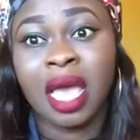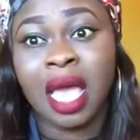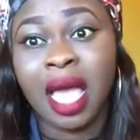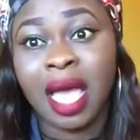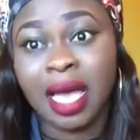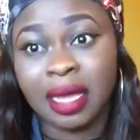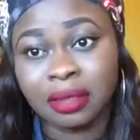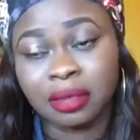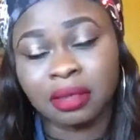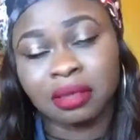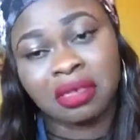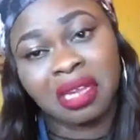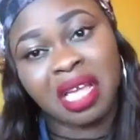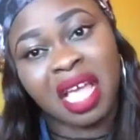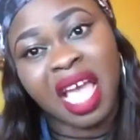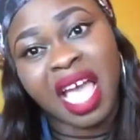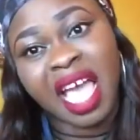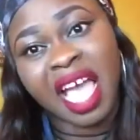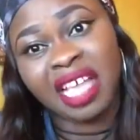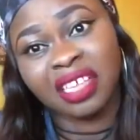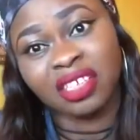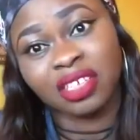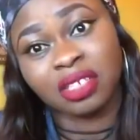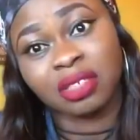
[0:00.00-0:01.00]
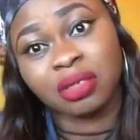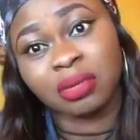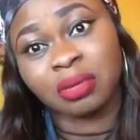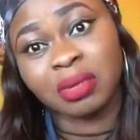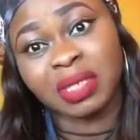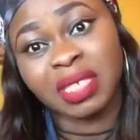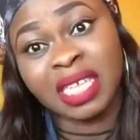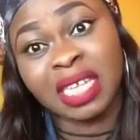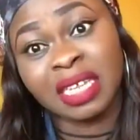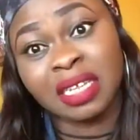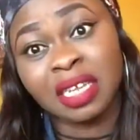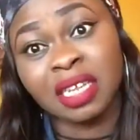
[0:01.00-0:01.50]
and I just
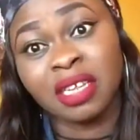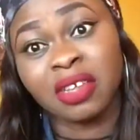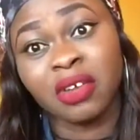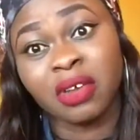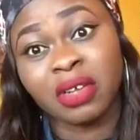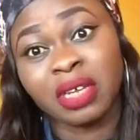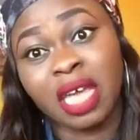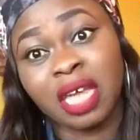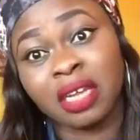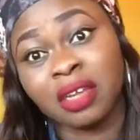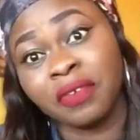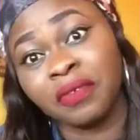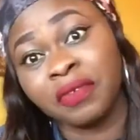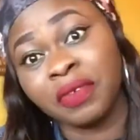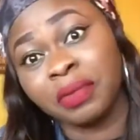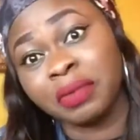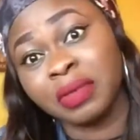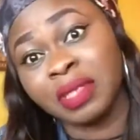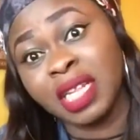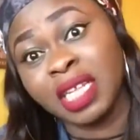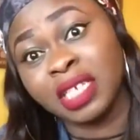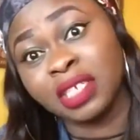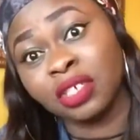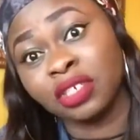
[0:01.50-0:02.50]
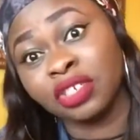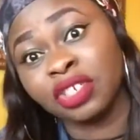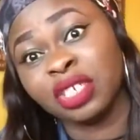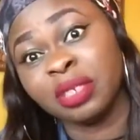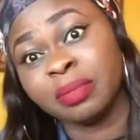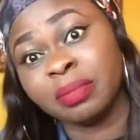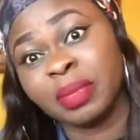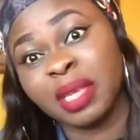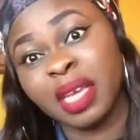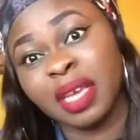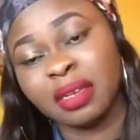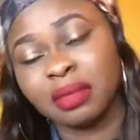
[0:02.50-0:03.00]
recently got out of a
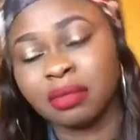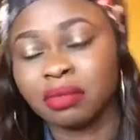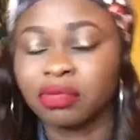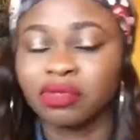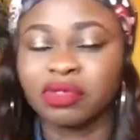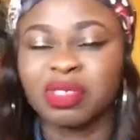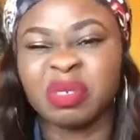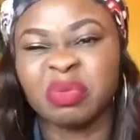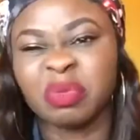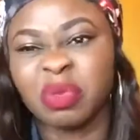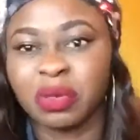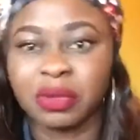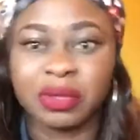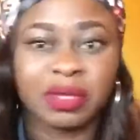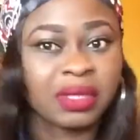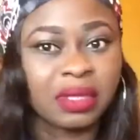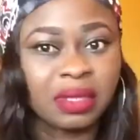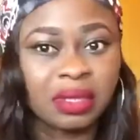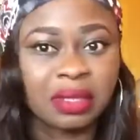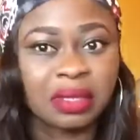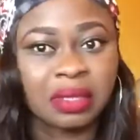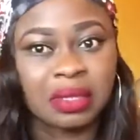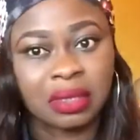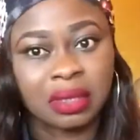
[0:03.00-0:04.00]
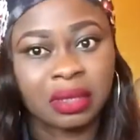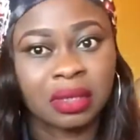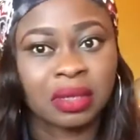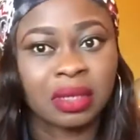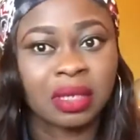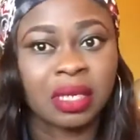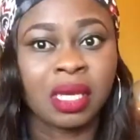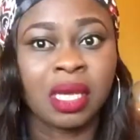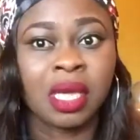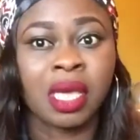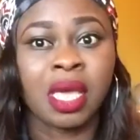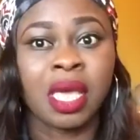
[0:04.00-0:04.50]
relationship then, 3 months,
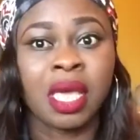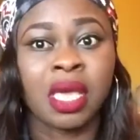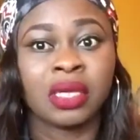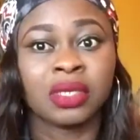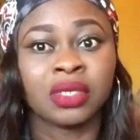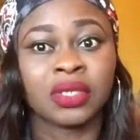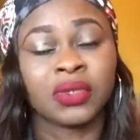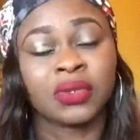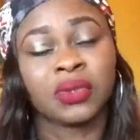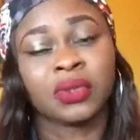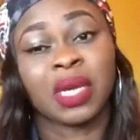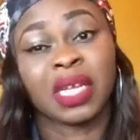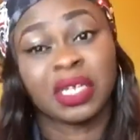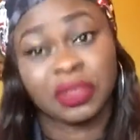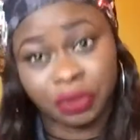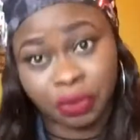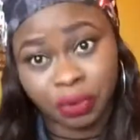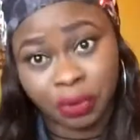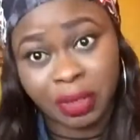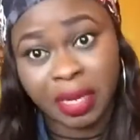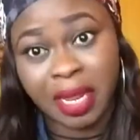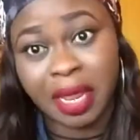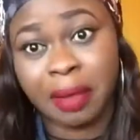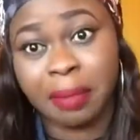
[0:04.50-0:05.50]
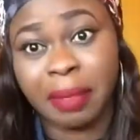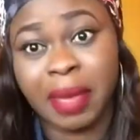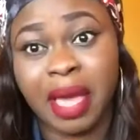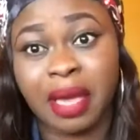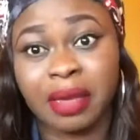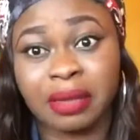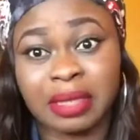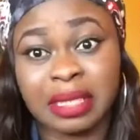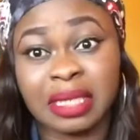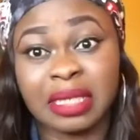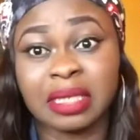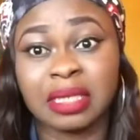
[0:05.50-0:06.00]
so I told her
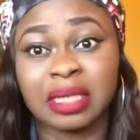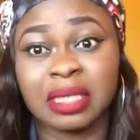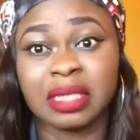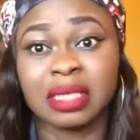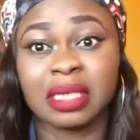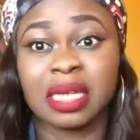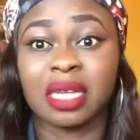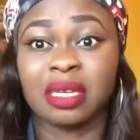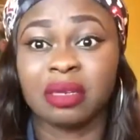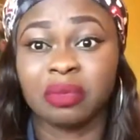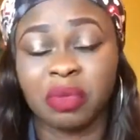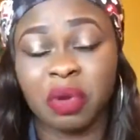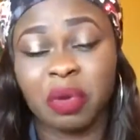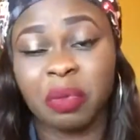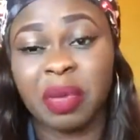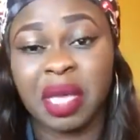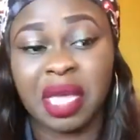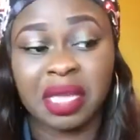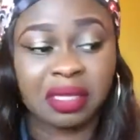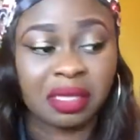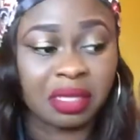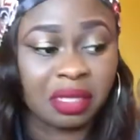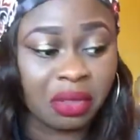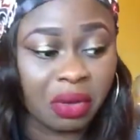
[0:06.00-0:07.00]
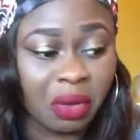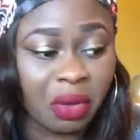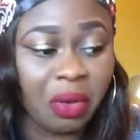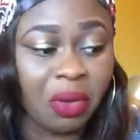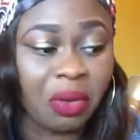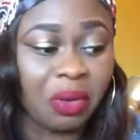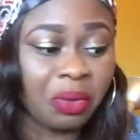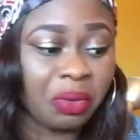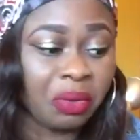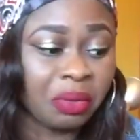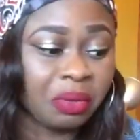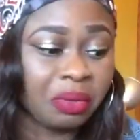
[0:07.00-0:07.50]
about it. At the moment,
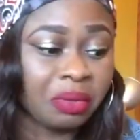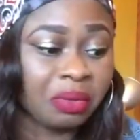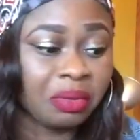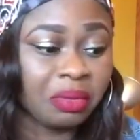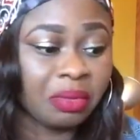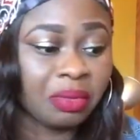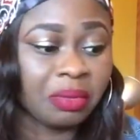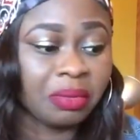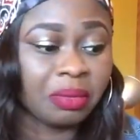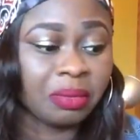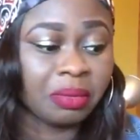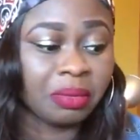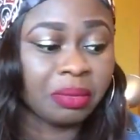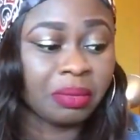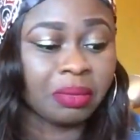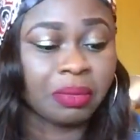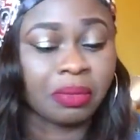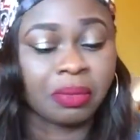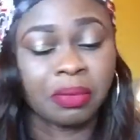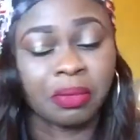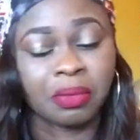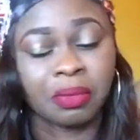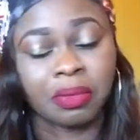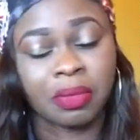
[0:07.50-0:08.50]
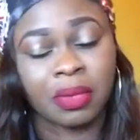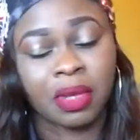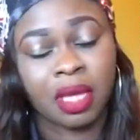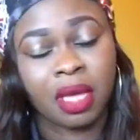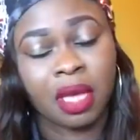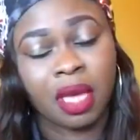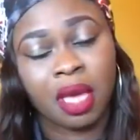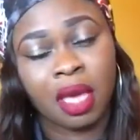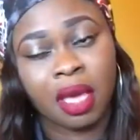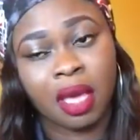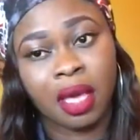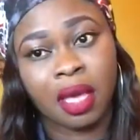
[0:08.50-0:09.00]
no,
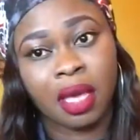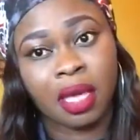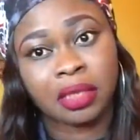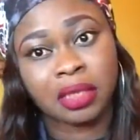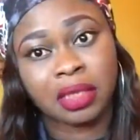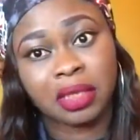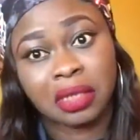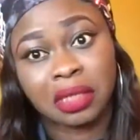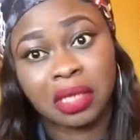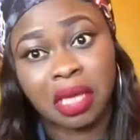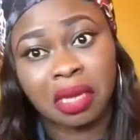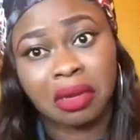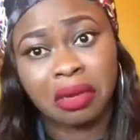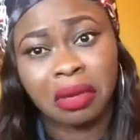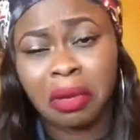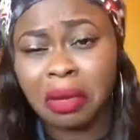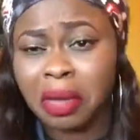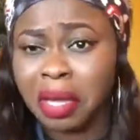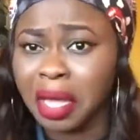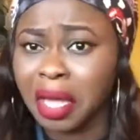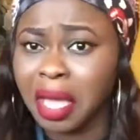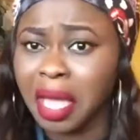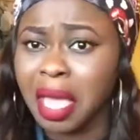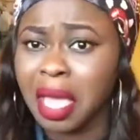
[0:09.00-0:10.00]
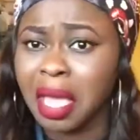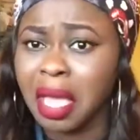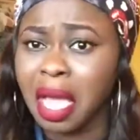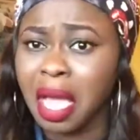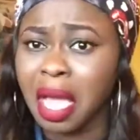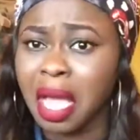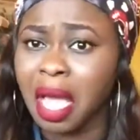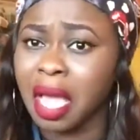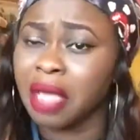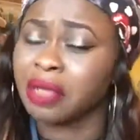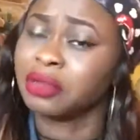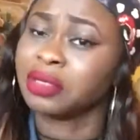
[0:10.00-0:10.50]
and she said, okay,
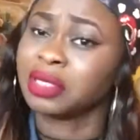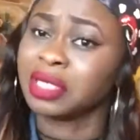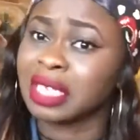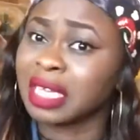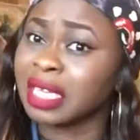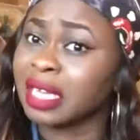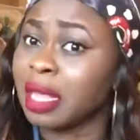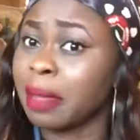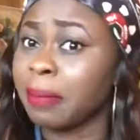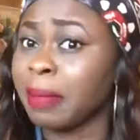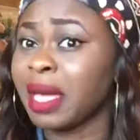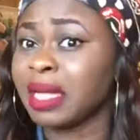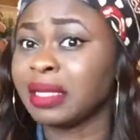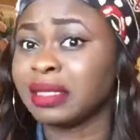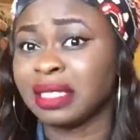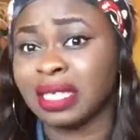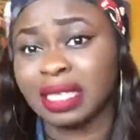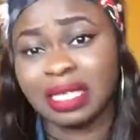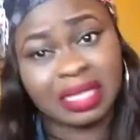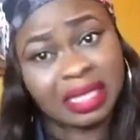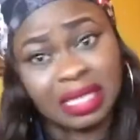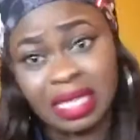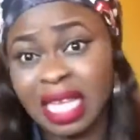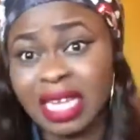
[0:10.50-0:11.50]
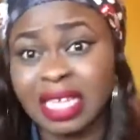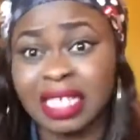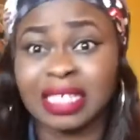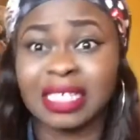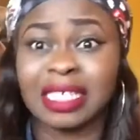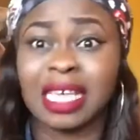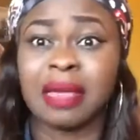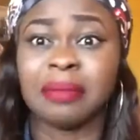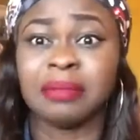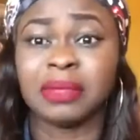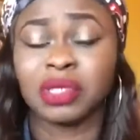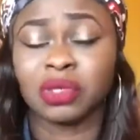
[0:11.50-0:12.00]
are you thinking about dating
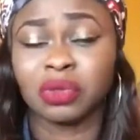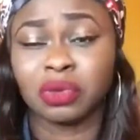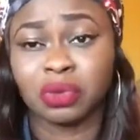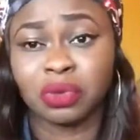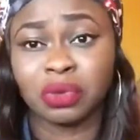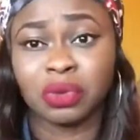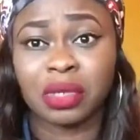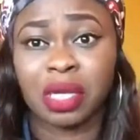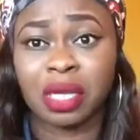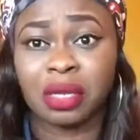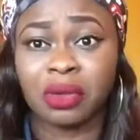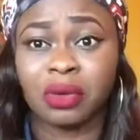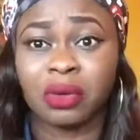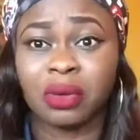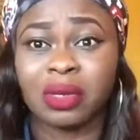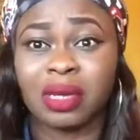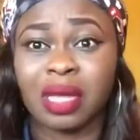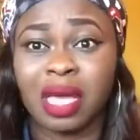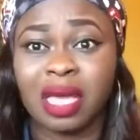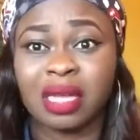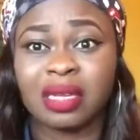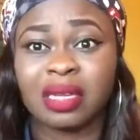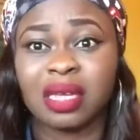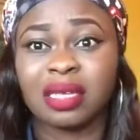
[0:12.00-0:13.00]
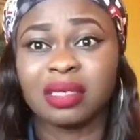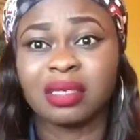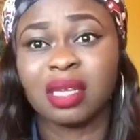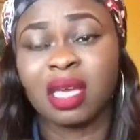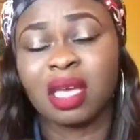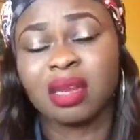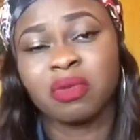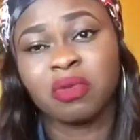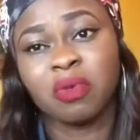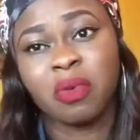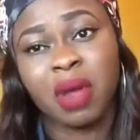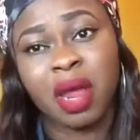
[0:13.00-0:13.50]
anytime soon and all that? I
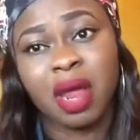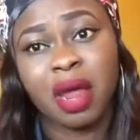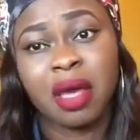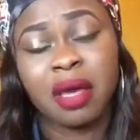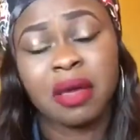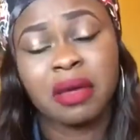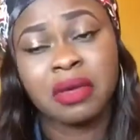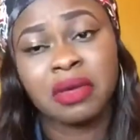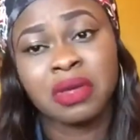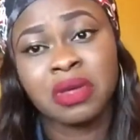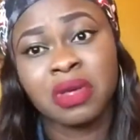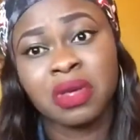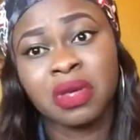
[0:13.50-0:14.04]
said, well,